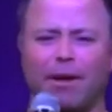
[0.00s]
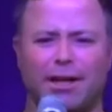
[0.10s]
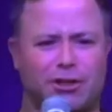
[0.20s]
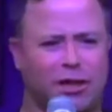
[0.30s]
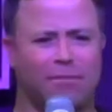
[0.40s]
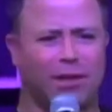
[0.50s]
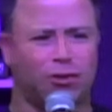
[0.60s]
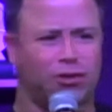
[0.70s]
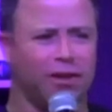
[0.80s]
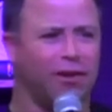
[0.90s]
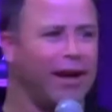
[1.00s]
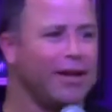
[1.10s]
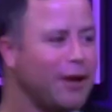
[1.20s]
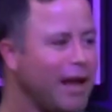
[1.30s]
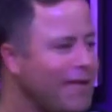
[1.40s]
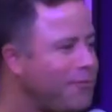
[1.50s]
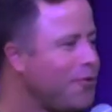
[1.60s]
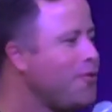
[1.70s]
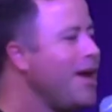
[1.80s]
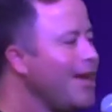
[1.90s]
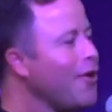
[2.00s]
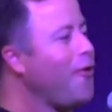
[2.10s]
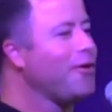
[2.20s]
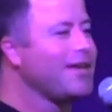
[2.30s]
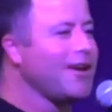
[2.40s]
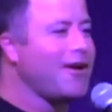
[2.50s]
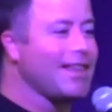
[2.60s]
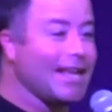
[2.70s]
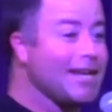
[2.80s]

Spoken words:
going to gym this year. And you get through the whole year and then